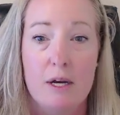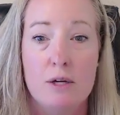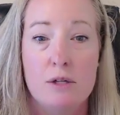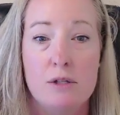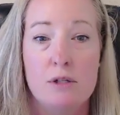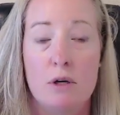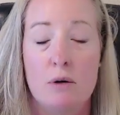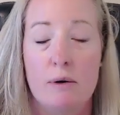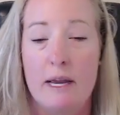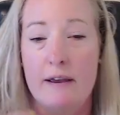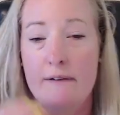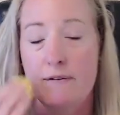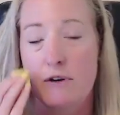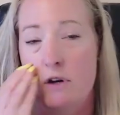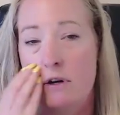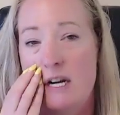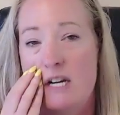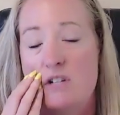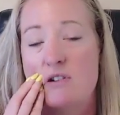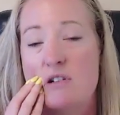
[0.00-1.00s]
So if
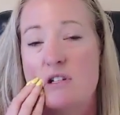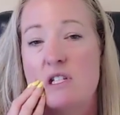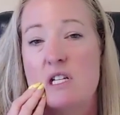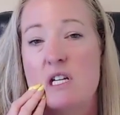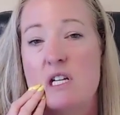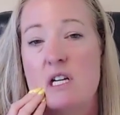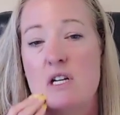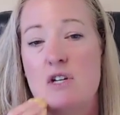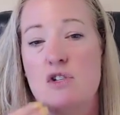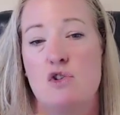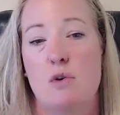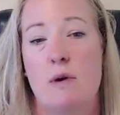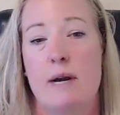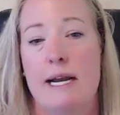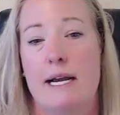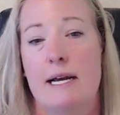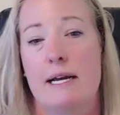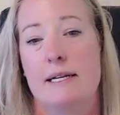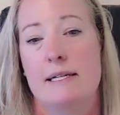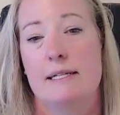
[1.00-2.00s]
you're interested in
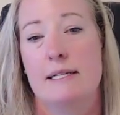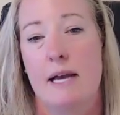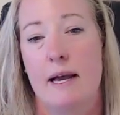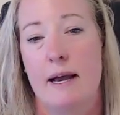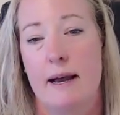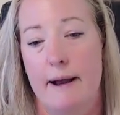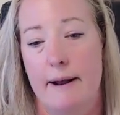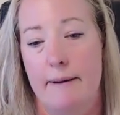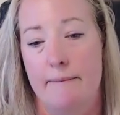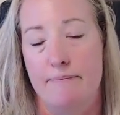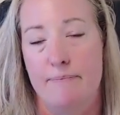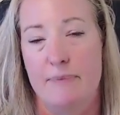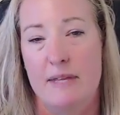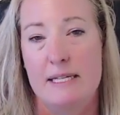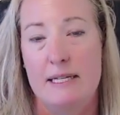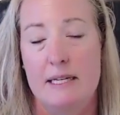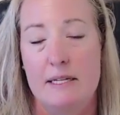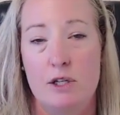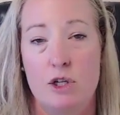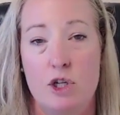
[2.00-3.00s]
joining us,
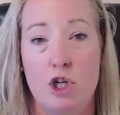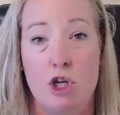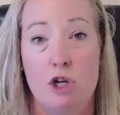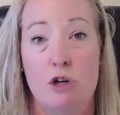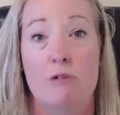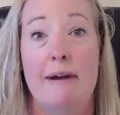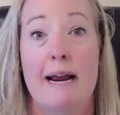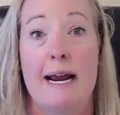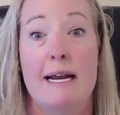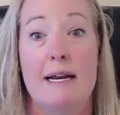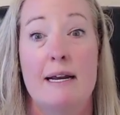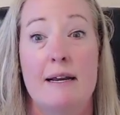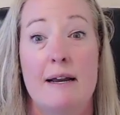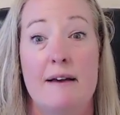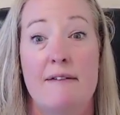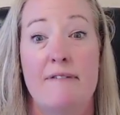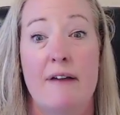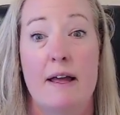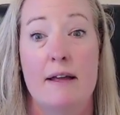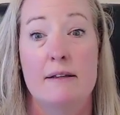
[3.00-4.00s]
this is a curated
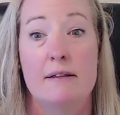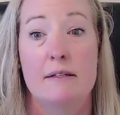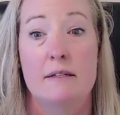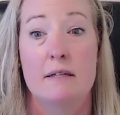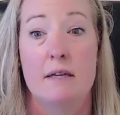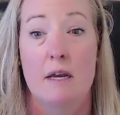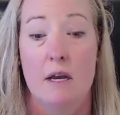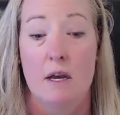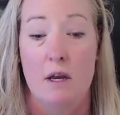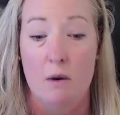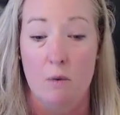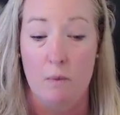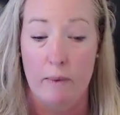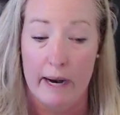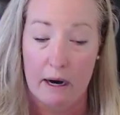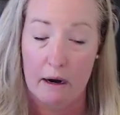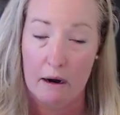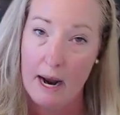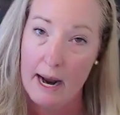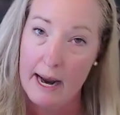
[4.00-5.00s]
event
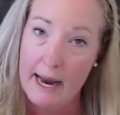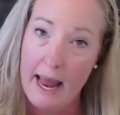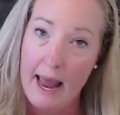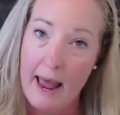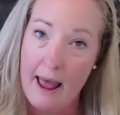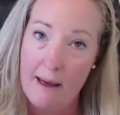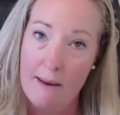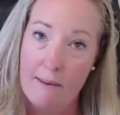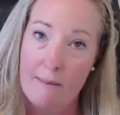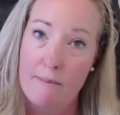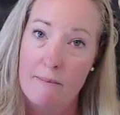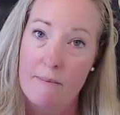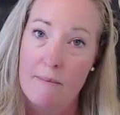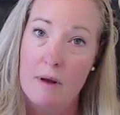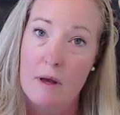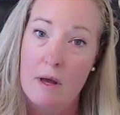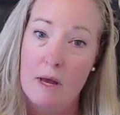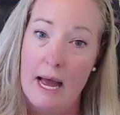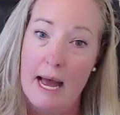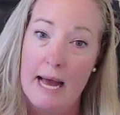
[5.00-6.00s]
where I
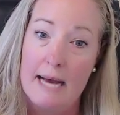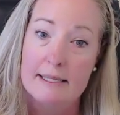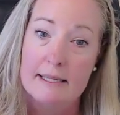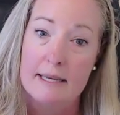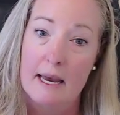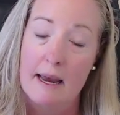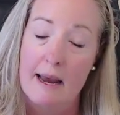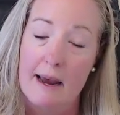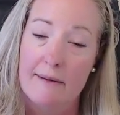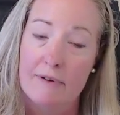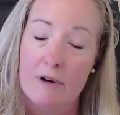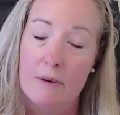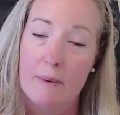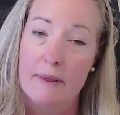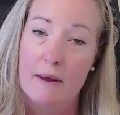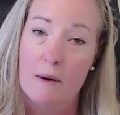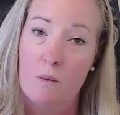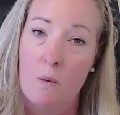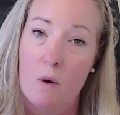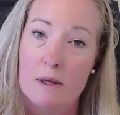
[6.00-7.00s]
am asking everyone
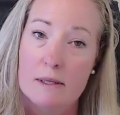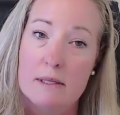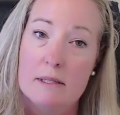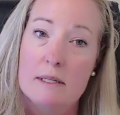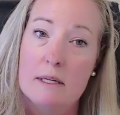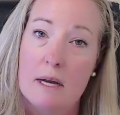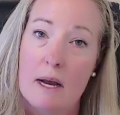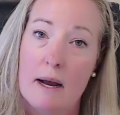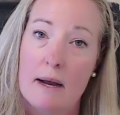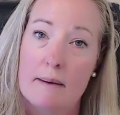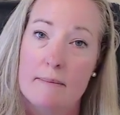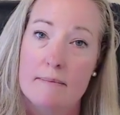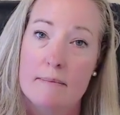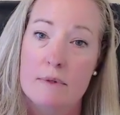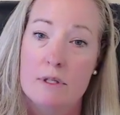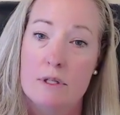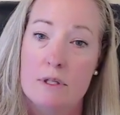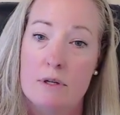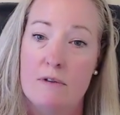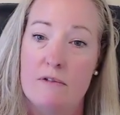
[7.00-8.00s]
that wants to
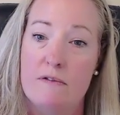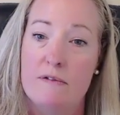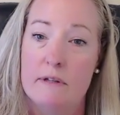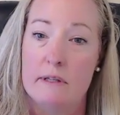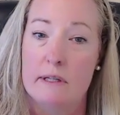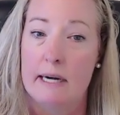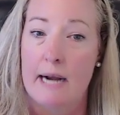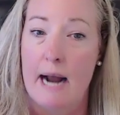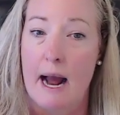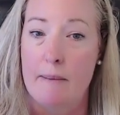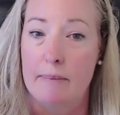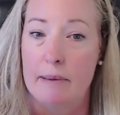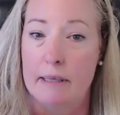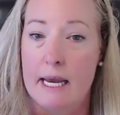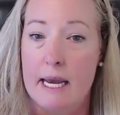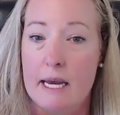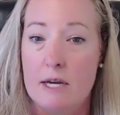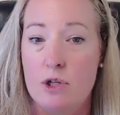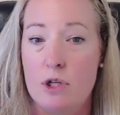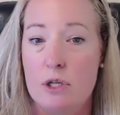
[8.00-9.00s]
come to fill in an
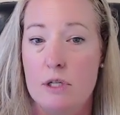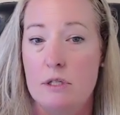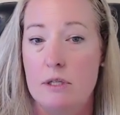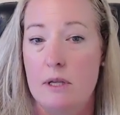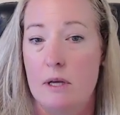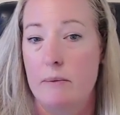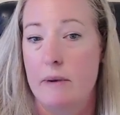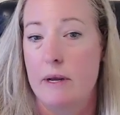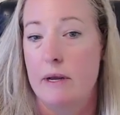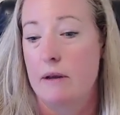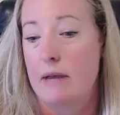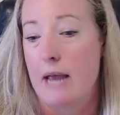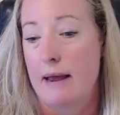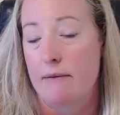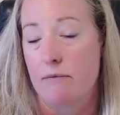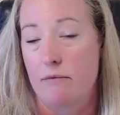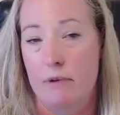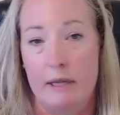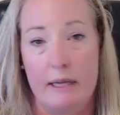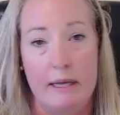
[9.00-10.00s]
application so that we get
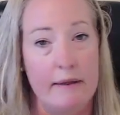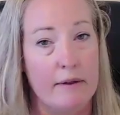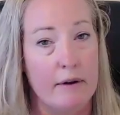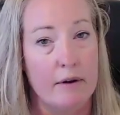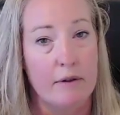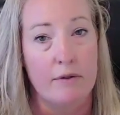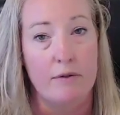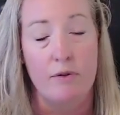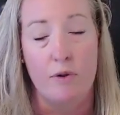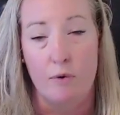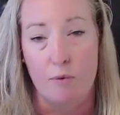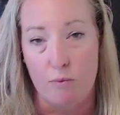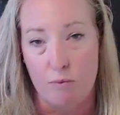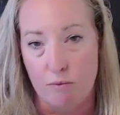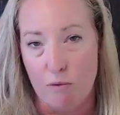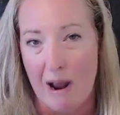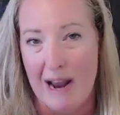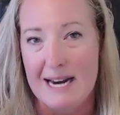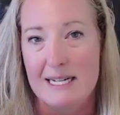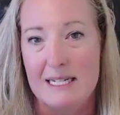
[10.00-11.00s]
really the
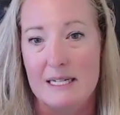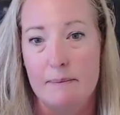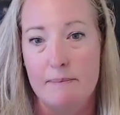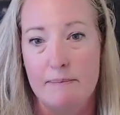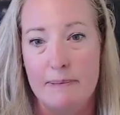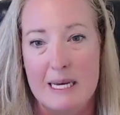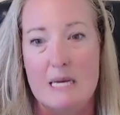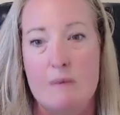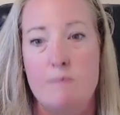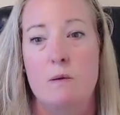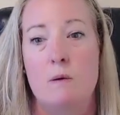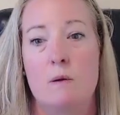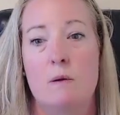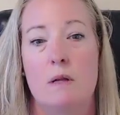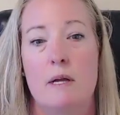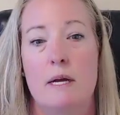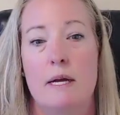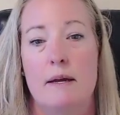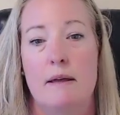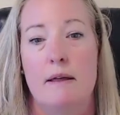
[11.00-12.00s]
right
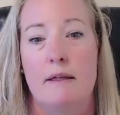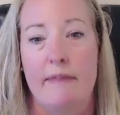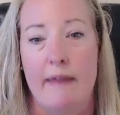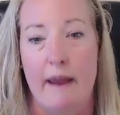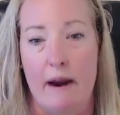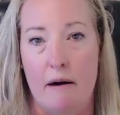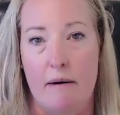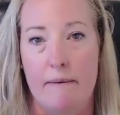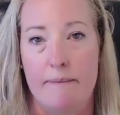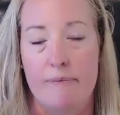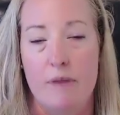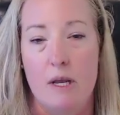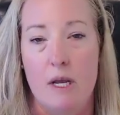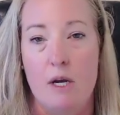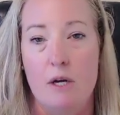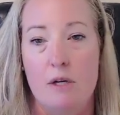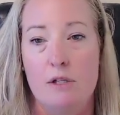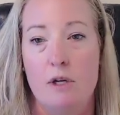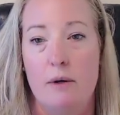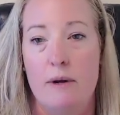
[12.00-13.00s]
people there.
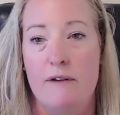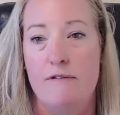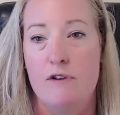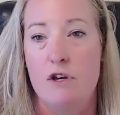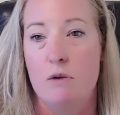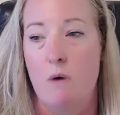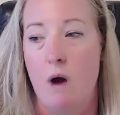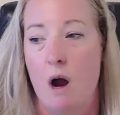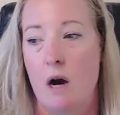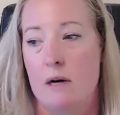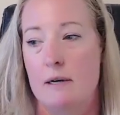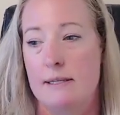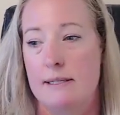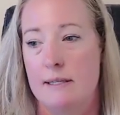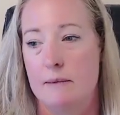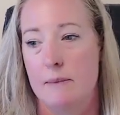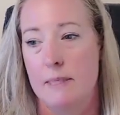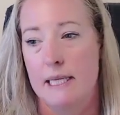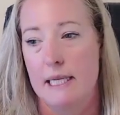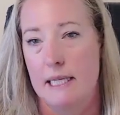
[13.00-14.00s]
So if you are
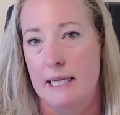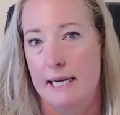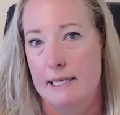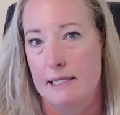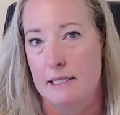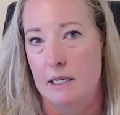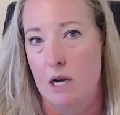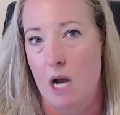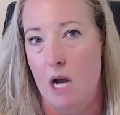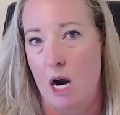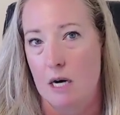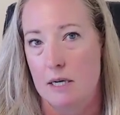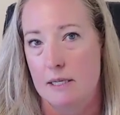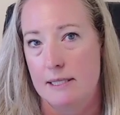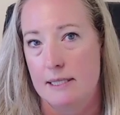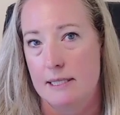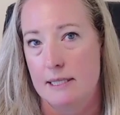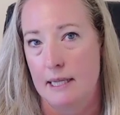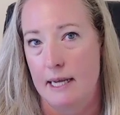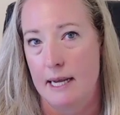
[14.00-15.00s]
someone that likes to card
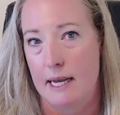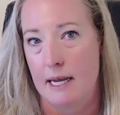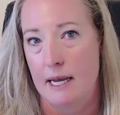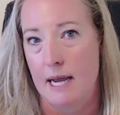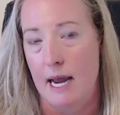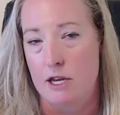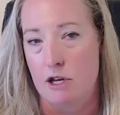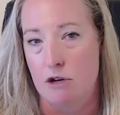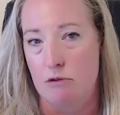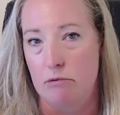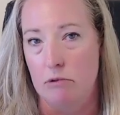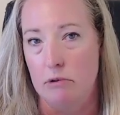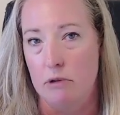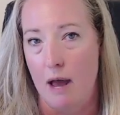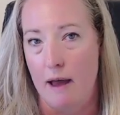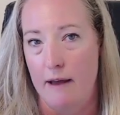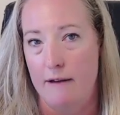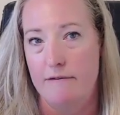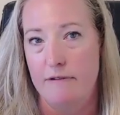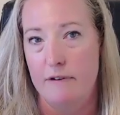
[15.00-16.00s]
sling and you
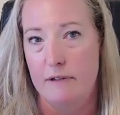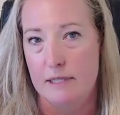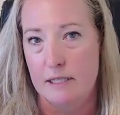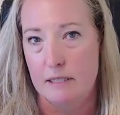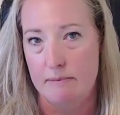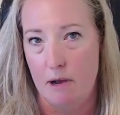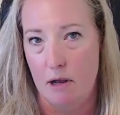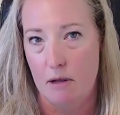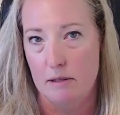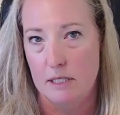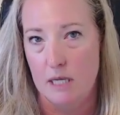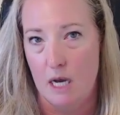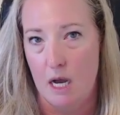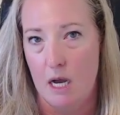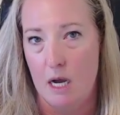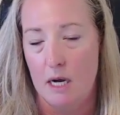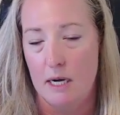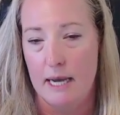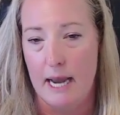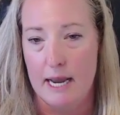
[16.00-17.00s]
love small
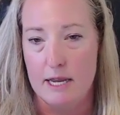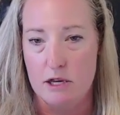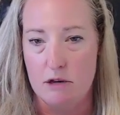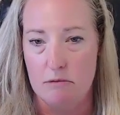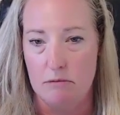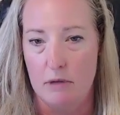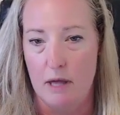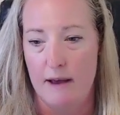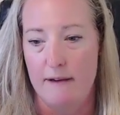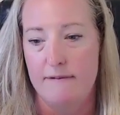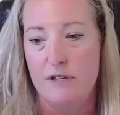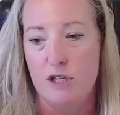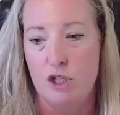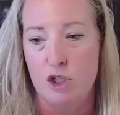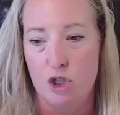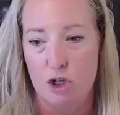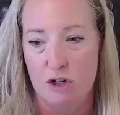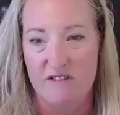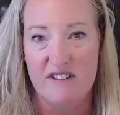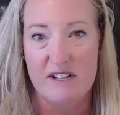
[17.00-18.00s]
talk and you love
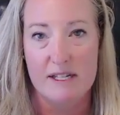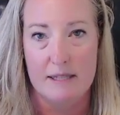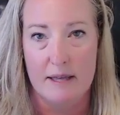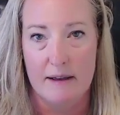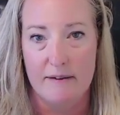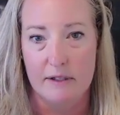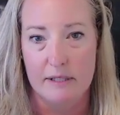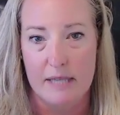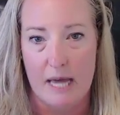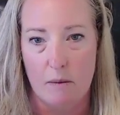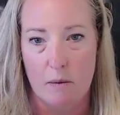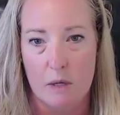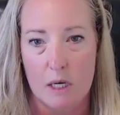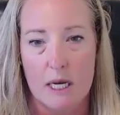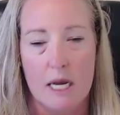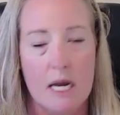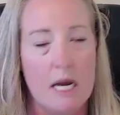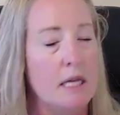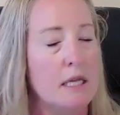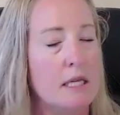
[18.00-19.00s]
surface level
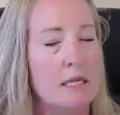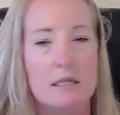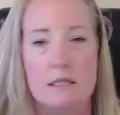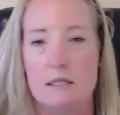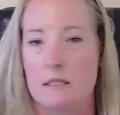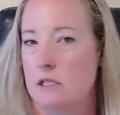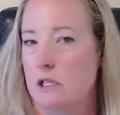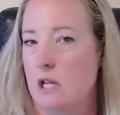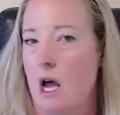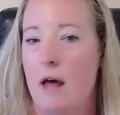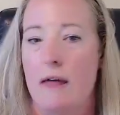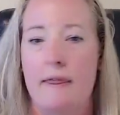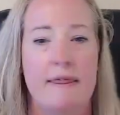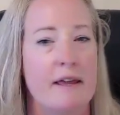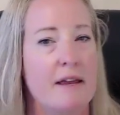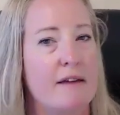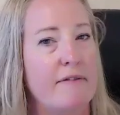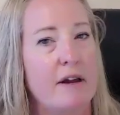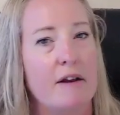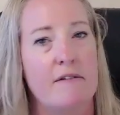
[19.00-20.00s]
networking, this is not
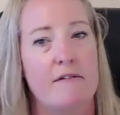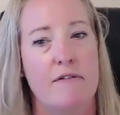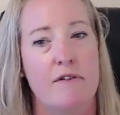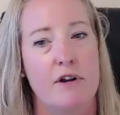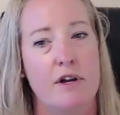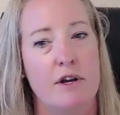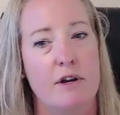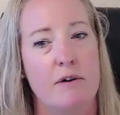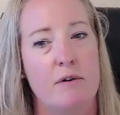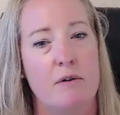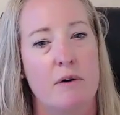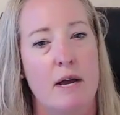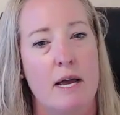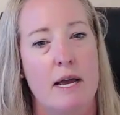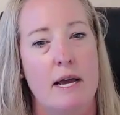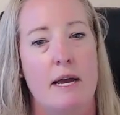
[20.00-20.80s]
the event for you.